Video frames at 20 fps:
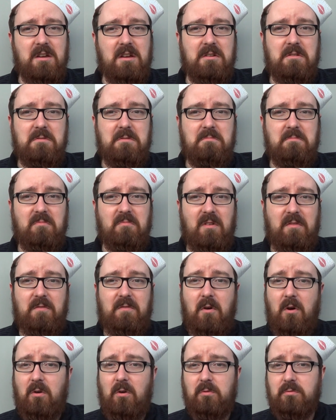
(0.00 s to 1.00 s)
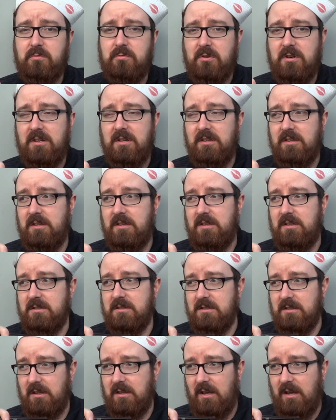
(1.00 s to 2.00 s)
They fold really
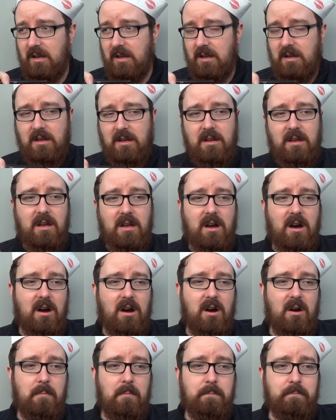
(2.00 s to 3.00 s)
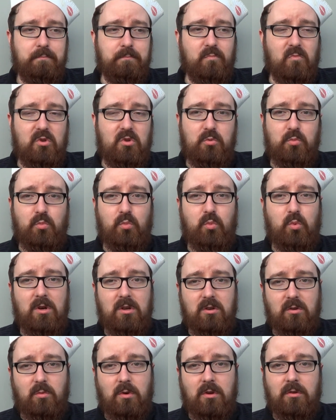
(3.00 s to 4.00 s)
easily. You
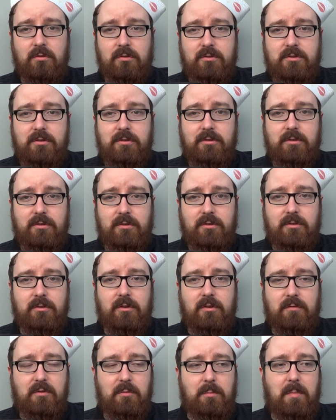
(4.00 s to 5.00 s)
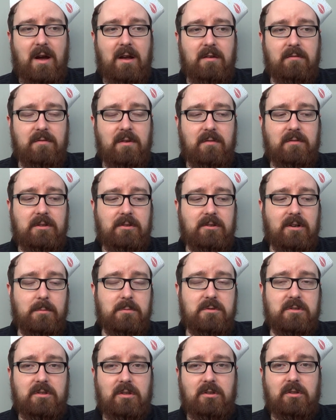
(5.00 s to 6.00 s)
will want to, if you're buying 50
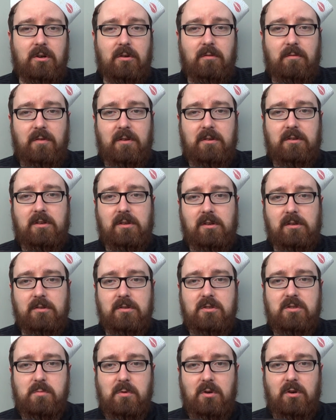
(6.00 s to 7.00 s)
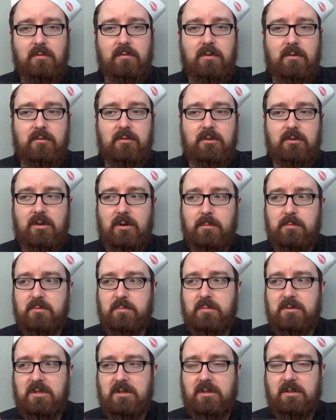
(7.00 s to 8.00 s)
grams and you don't think you're going to smoke 50 grams
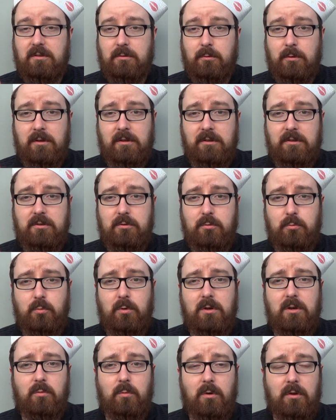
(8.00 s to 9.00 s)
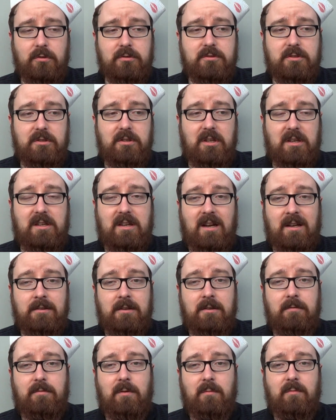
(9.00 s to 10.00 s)
particularly quickly, you will want to decant
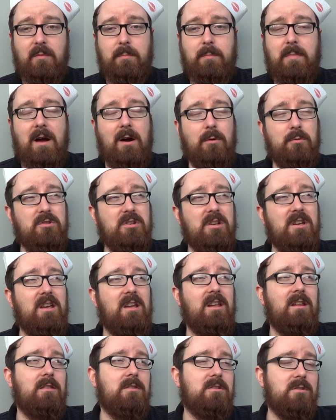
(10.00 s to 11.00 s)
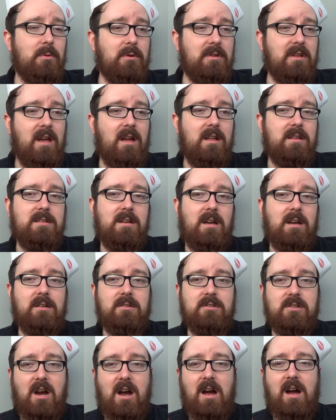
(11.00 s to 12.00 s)
it from the pouch into an airtight
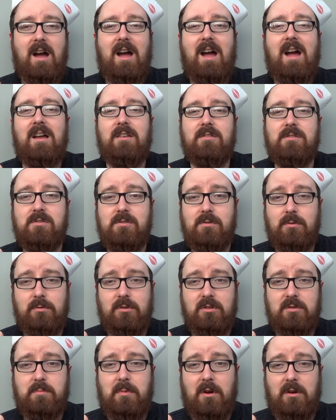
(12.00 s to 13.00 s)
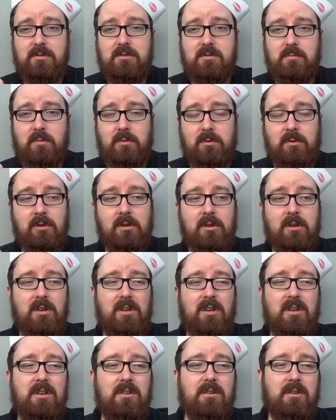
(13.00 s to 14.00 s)
jar as soon as possible,
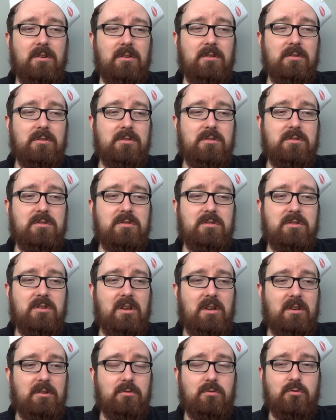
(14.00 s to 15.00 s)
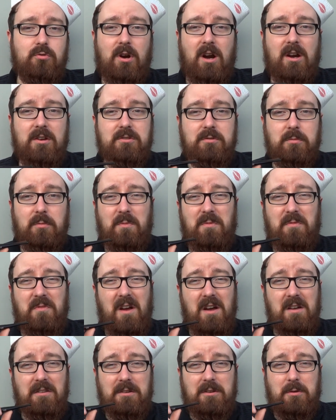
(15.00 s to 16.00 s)
because it dries up
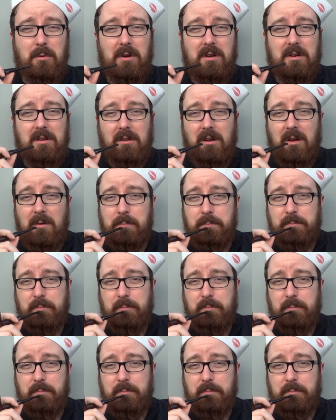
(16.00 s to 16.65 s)
fairly quickly.